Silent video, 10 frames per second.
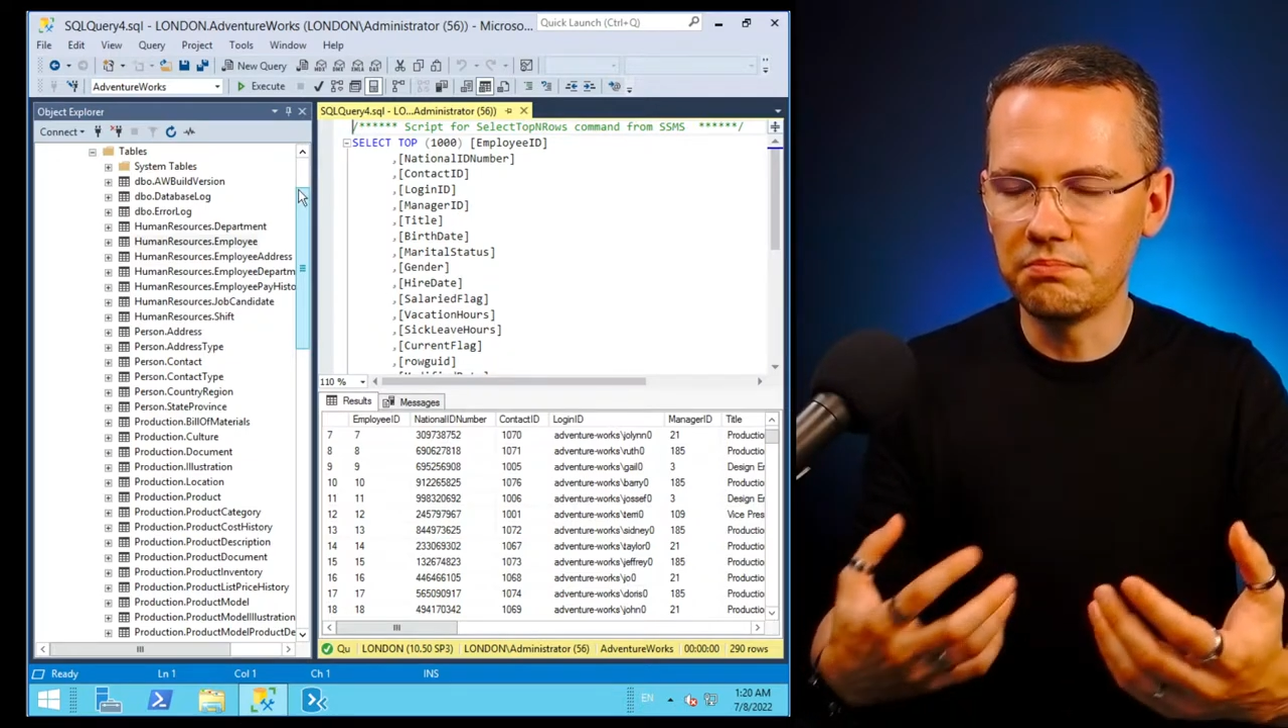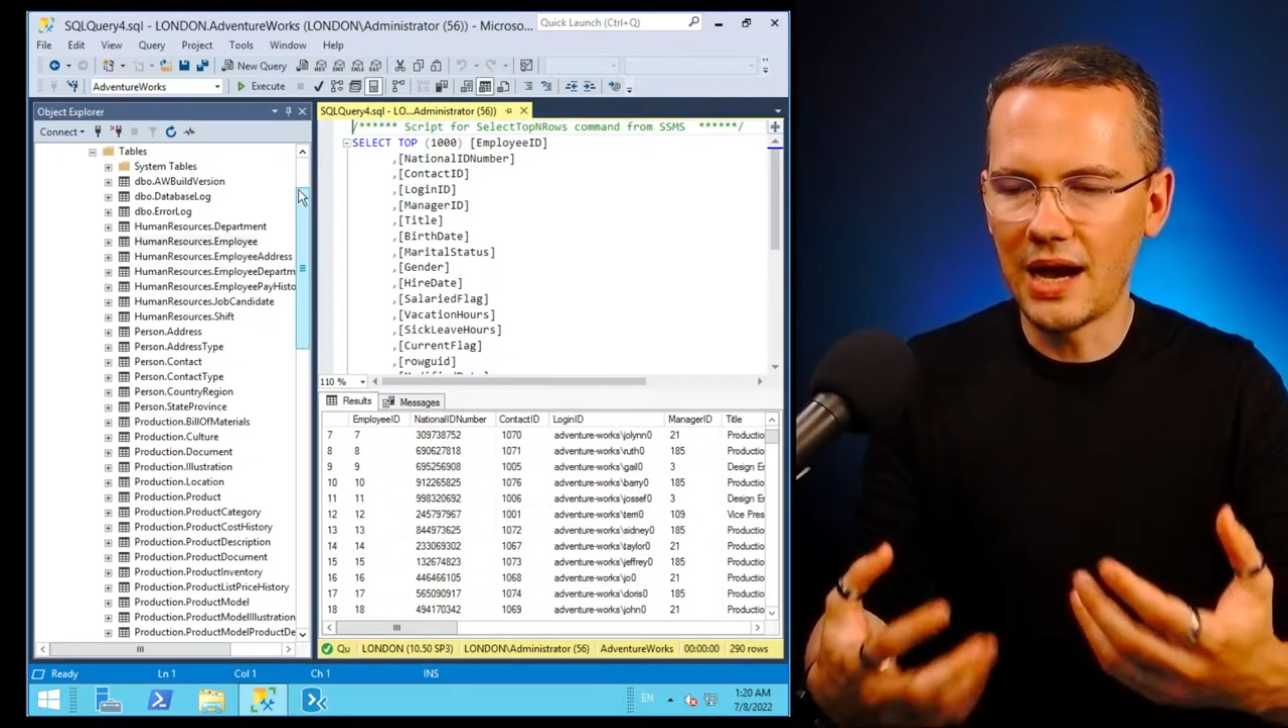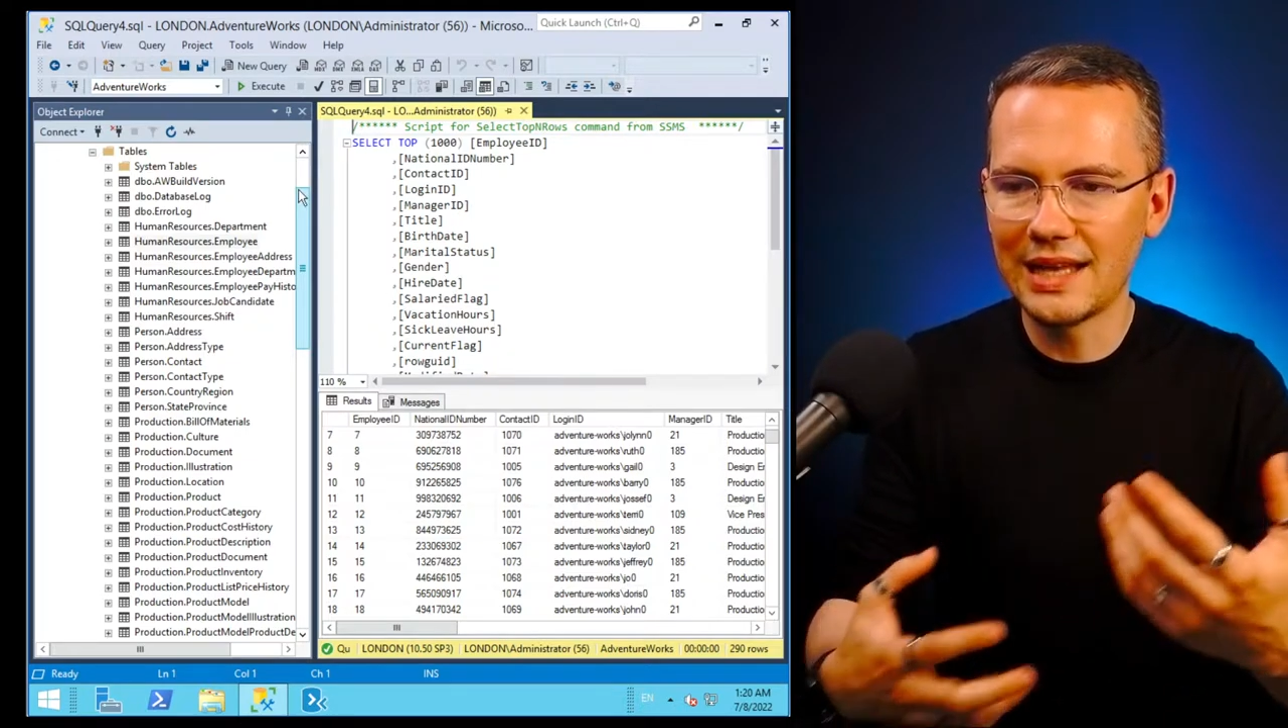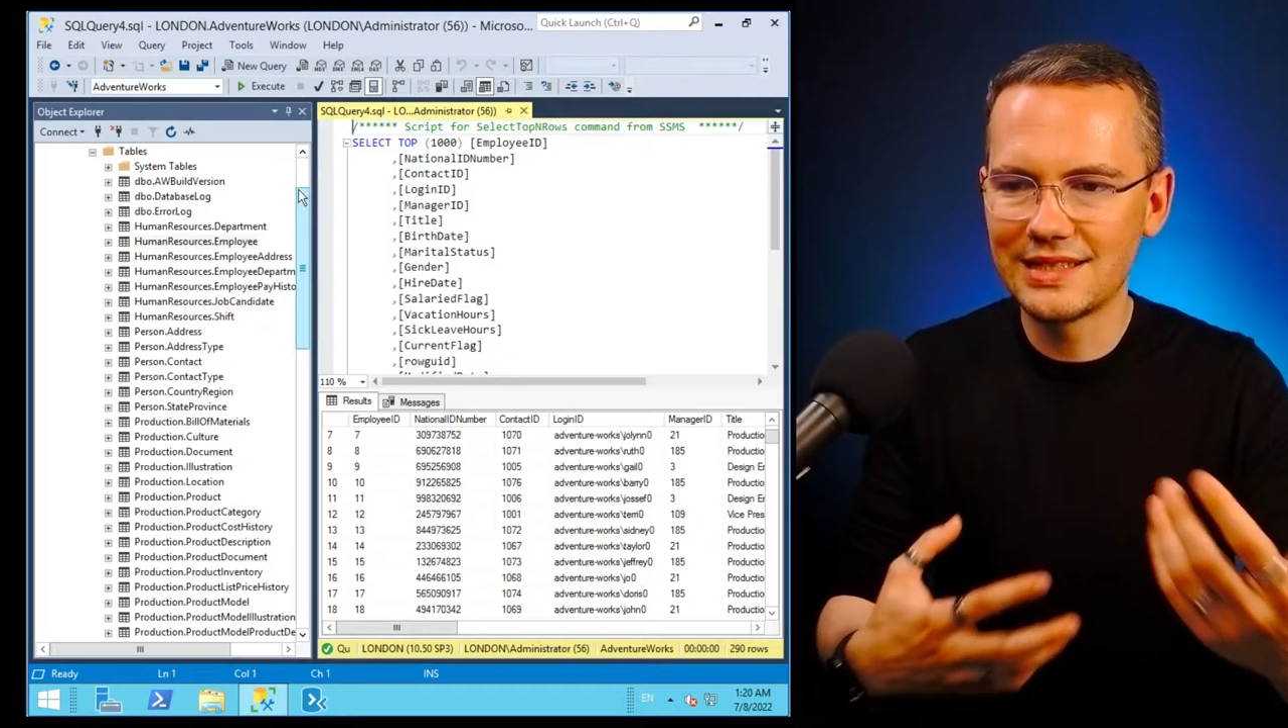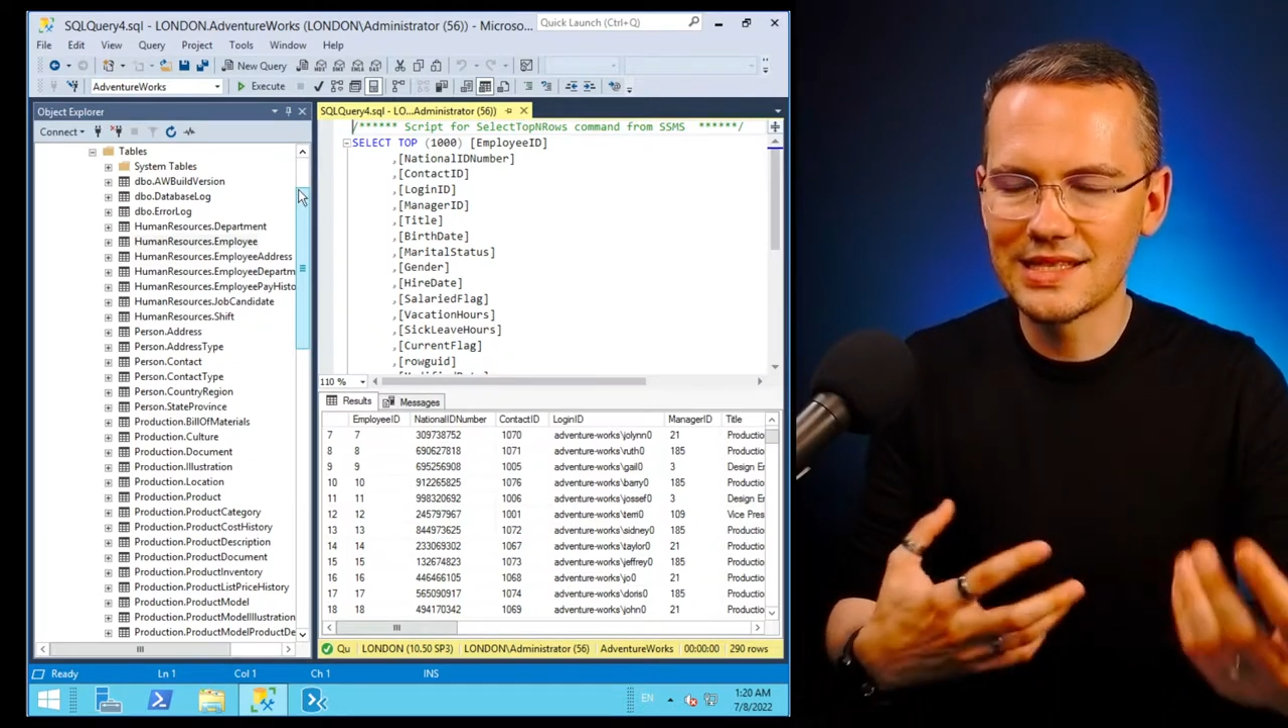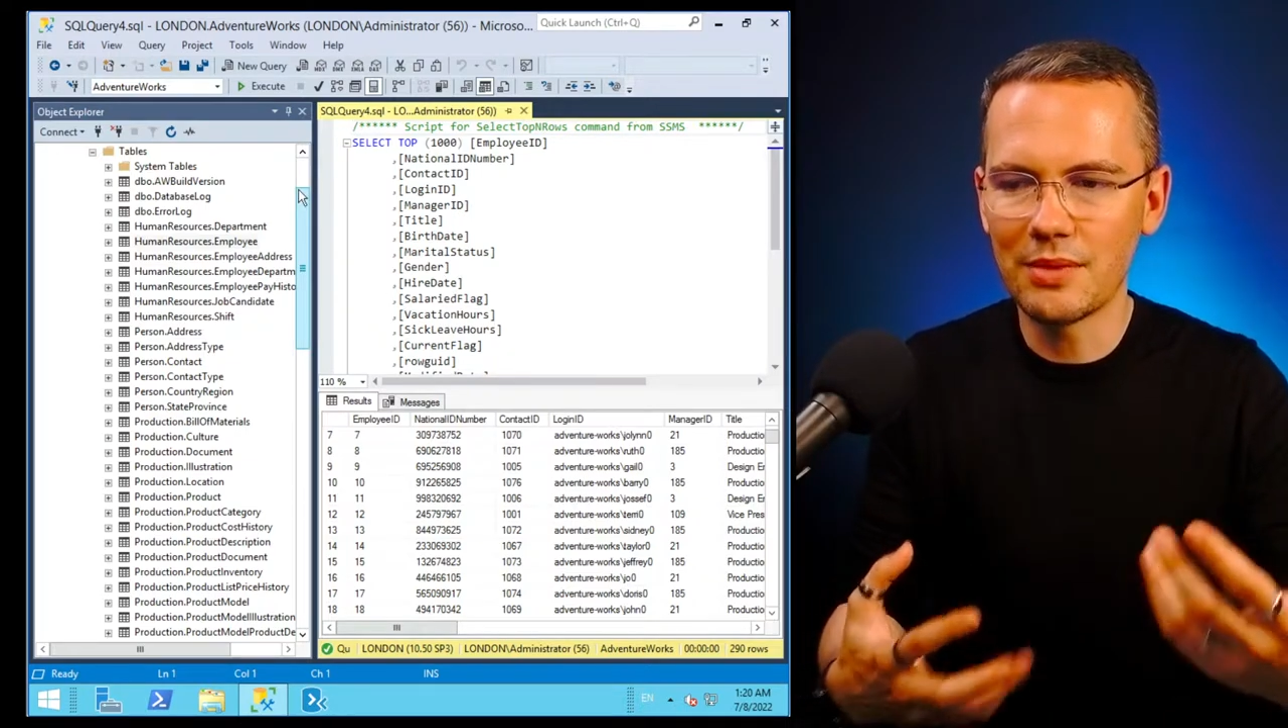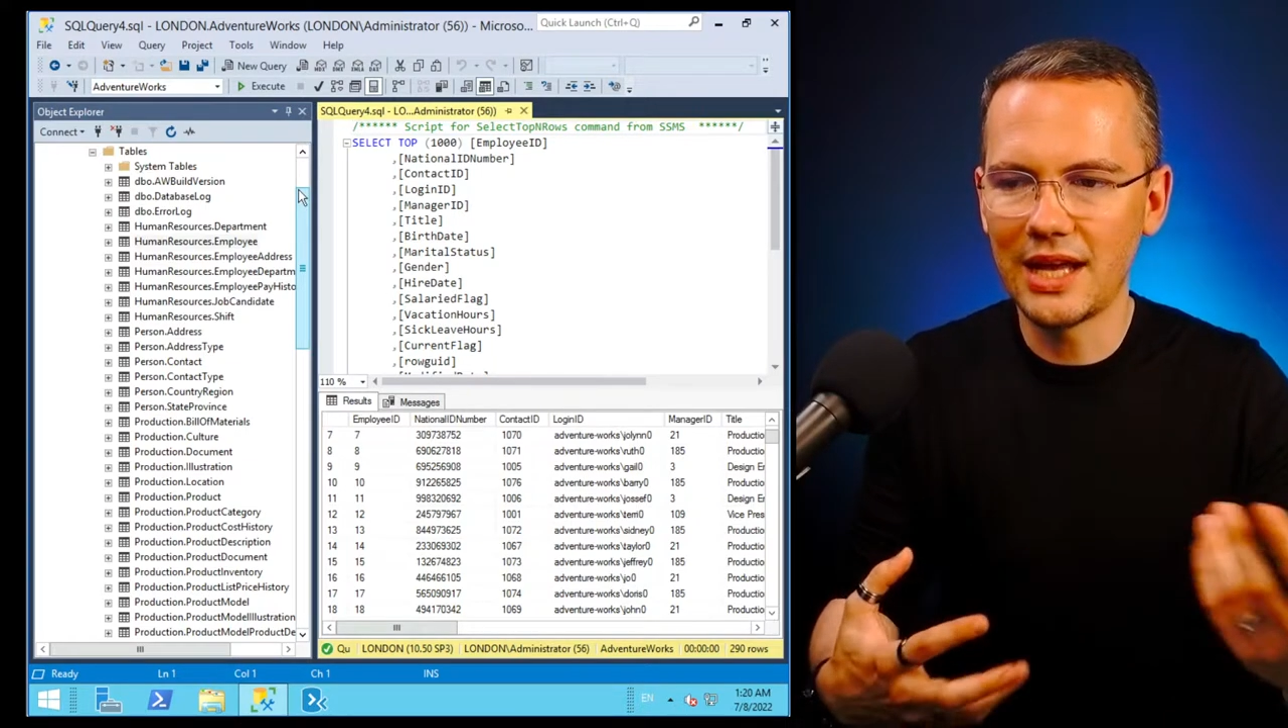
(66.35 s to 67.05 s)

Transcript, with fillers: add some